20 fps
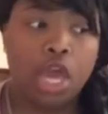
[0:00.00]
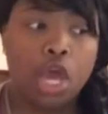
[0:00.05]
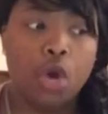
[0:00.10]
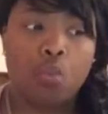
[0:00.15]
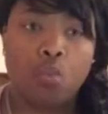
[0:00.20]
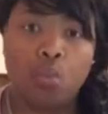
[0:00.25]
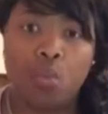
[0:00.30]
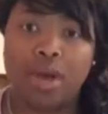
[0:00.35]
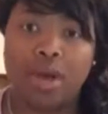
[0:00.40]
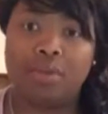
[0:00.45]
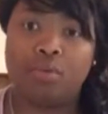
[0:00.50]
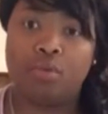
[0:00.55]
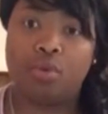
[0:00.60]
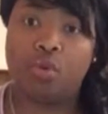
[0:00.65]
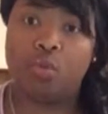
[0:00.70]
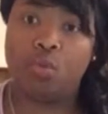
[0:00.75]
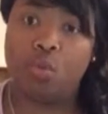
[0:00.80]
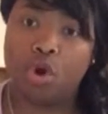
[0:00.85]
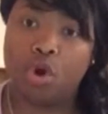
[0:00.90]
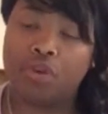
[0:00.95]
and what
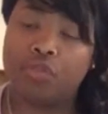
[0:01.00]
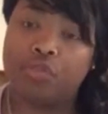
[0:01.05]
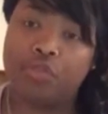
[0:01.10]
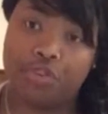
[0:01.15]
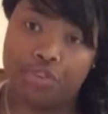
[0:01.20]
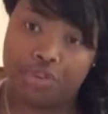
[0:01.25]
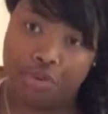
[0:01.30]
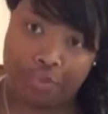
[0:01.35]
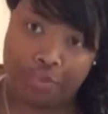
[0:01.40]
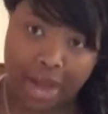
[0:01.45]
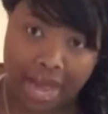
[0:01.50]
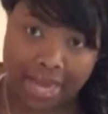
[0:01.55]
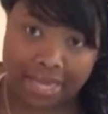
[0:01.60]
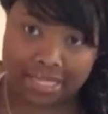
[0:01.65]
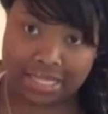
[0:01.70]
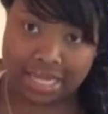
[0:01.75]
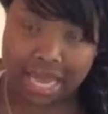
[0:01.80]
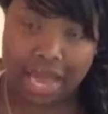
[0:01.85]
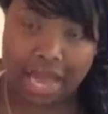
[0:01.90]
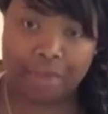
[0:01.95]
will work for your body
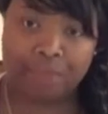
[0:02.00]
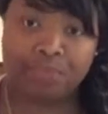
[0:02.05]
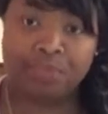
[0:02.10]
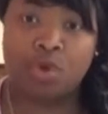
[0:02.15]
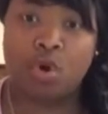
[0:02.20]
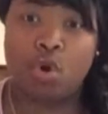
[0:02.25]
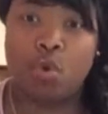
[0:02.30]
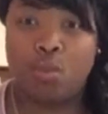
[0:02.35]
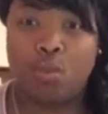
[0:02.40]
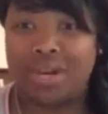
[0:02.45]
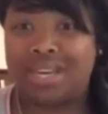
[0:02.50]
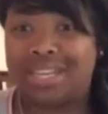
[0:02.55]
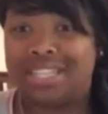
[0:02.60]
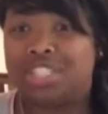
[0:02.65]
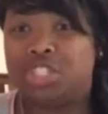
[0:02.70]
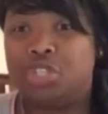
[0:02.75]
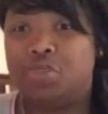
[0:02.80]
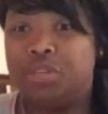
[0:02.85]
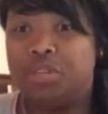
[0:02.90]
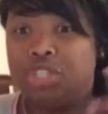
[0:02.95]
type, or what it
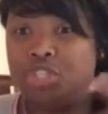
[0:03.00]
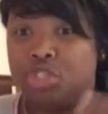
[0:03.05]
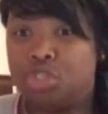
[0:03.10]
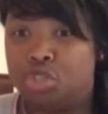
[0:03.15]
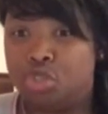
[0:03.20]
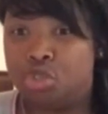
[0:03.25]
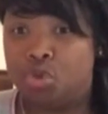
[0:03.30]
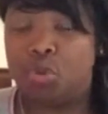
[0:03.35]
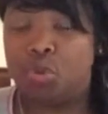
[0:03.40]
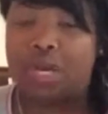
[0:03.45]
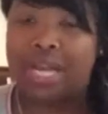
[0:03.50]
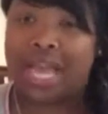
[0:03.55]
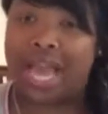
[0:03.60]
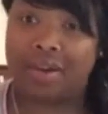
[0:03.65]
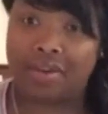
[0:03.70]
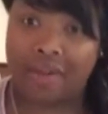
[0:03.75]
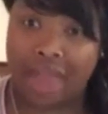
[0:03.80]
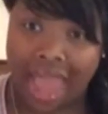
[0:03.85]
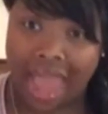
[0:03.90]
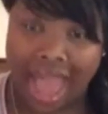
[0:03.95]
is you need to do or
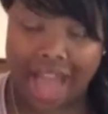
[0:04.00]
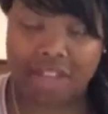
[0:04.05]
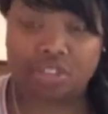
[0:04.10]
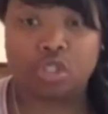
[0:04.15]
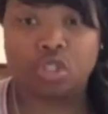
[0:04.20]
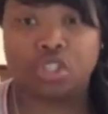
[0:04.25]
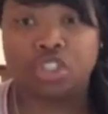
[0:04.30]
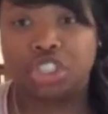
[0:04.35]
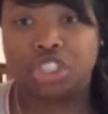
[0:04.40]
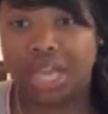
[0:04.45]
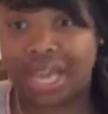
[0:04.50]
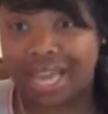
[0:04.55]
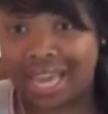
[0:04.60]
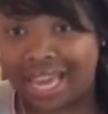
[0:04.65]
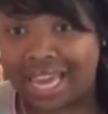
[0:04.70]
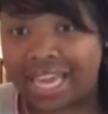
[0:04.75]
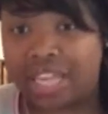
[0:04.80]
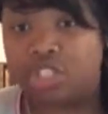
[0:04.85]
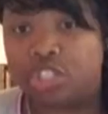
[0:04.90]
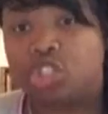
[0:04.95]
counteract or
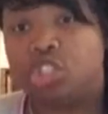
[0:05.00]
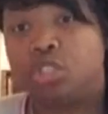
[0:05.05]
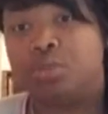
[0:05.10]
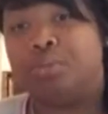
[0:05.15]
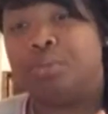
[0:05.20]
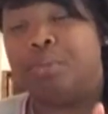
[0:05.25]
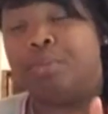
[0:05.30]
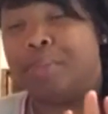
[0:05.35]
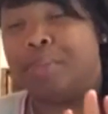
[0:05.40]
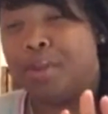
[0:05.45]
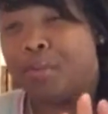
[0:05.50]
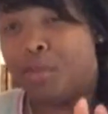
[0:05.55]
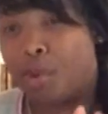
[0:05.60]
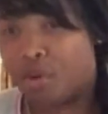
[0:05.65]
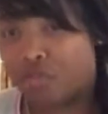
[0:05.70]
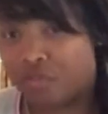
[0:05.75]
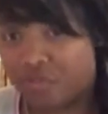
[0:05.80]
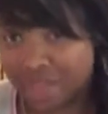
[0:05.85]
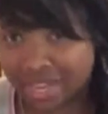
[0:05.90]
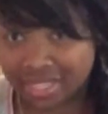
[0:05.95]
change to be
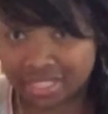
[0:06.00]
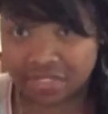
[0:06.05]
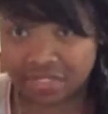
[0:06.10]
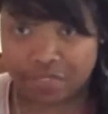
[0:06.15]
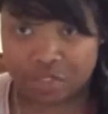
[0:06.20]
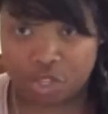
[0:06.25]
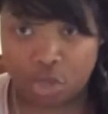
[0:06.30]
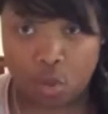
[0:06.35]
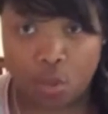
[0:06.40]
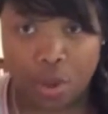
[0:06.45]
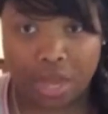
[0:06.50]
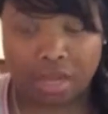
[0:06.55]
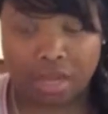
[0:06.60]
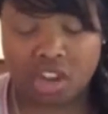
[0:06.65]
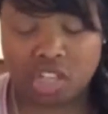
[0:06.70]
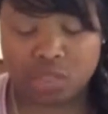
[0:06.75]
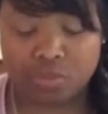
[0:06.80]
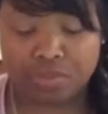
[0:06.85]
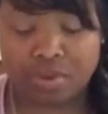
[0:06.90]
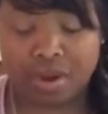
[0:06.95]
more effective in your weight
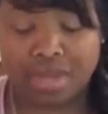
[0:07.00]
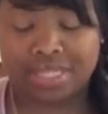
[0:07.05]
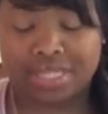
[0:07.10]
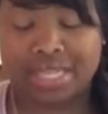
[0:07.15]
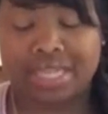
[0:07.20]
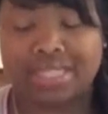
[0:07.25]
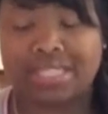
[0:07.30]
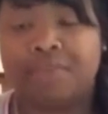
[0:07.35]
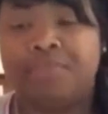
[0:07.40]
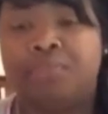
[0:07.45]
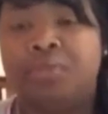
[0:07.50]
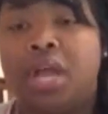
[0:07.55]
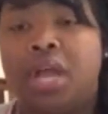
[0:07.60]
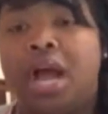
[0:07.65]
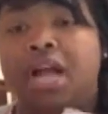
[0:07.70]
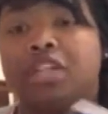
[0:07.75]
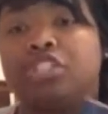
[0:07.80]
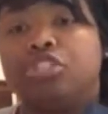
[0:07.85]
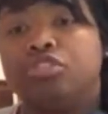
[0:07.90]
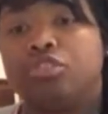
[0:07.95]
loss process,
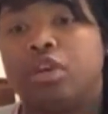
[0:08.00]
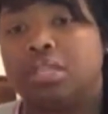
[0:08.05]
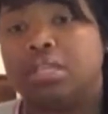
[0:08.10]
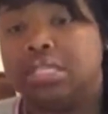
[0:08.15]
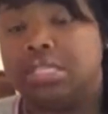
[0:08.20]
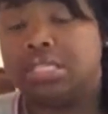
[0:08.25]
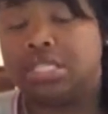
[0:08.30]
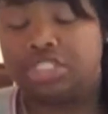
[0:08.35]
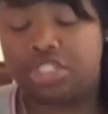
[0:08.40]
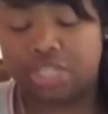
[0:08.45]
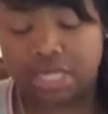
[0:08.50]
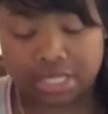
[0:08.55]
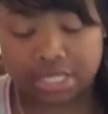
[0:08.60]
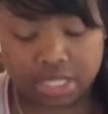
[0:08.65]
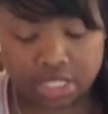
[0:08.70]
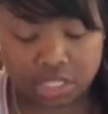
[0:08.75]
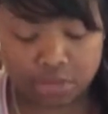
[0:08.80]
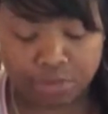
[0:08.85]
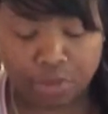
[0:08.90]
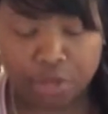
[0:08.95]
I strongly suggest
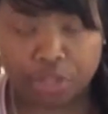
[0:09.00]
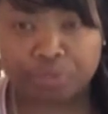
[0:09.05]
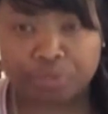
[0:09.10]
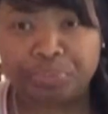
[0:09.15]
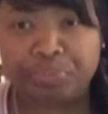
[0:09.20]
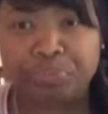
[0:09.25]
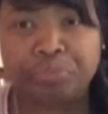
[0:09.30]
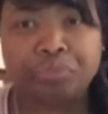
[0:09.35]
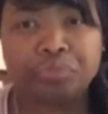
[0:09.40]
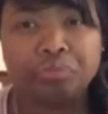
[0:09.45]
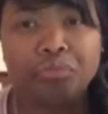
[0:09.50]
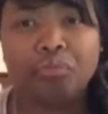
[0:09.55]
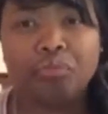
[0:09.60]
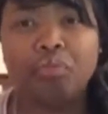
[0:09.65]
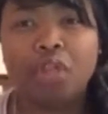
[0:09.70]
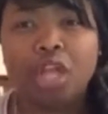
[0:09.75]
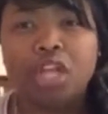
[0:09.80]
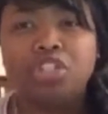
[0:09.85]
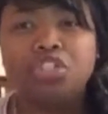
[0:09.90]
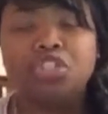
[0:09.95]
this book.
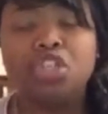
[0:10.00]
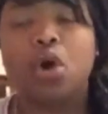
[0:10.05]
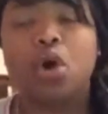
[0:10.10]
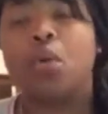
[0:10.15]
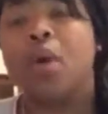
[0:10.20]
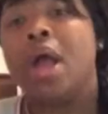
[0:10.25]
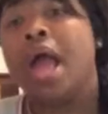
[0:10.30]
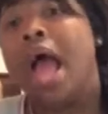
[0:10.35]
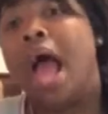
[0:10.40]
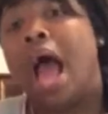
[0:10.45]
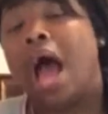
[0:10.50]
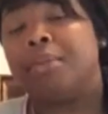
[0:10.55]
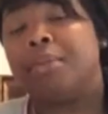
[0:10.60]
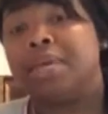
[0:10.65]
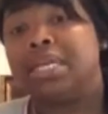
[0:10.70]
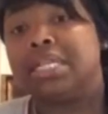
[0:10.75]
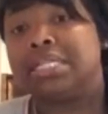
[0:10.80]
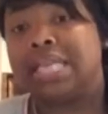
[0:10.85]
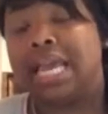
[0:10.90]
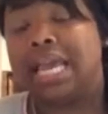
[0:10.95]
And so I'm
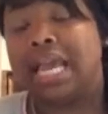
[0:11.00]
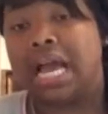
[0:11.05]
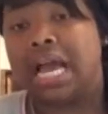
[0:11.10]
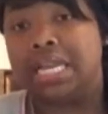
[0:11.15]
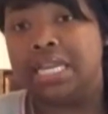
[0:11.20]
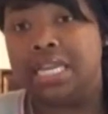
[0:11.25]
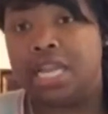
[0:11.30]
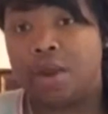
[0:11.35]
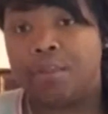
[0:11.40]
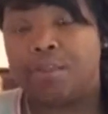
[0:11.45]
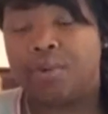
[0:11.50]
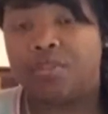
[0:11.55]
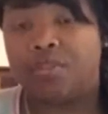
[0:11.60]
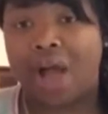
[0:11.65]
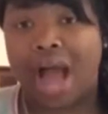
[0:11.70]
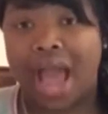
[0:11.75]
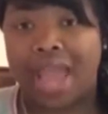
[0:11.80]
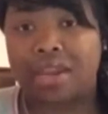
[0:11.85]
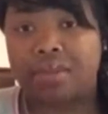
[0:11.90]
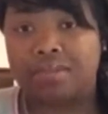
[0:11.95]
going to take a number of
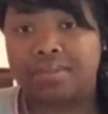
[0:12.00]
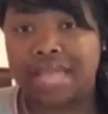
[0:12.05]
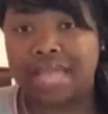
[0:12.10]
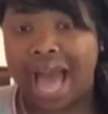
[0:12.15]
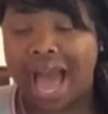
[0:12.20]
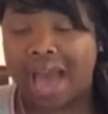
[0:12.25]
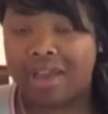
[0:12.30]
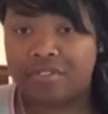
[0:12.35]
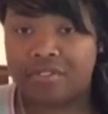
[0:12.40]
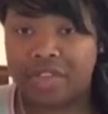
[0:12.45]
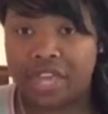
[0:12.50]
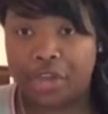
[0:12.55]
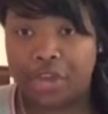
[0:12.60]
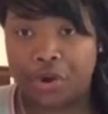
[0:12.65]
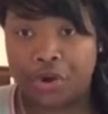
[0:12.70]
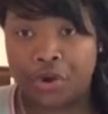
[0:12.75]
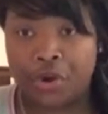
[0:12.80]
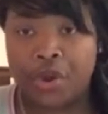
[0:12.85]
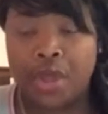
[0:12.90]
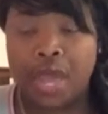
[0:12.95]
items out of
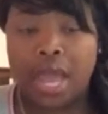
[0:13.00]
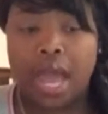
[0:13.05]
here